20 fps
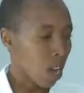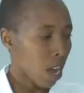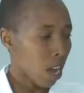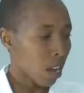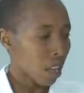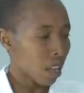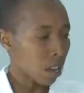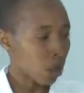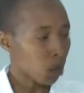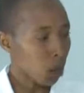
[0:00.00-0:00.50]

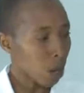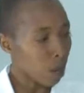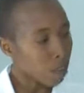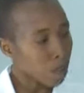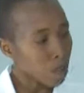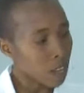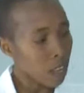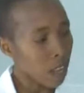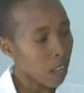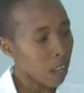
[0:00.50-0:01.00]
And that's why
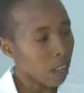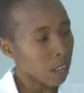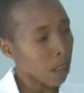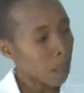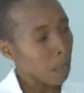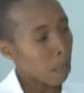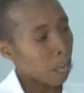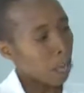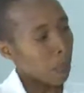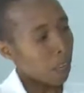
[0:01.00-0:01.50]
I'm saying
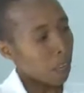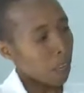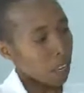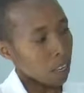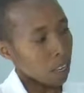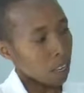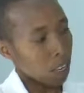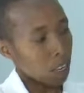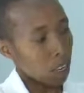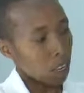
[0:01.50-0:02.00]

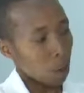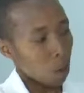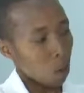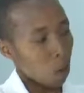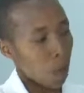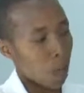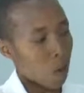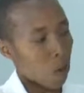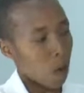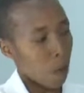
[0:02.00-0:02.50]
that
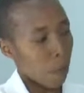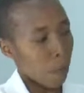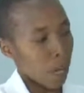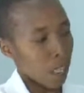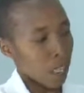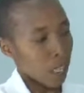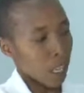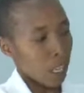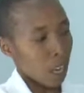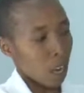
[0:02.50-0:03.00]
when you are
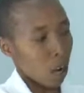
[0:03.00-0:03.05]
passing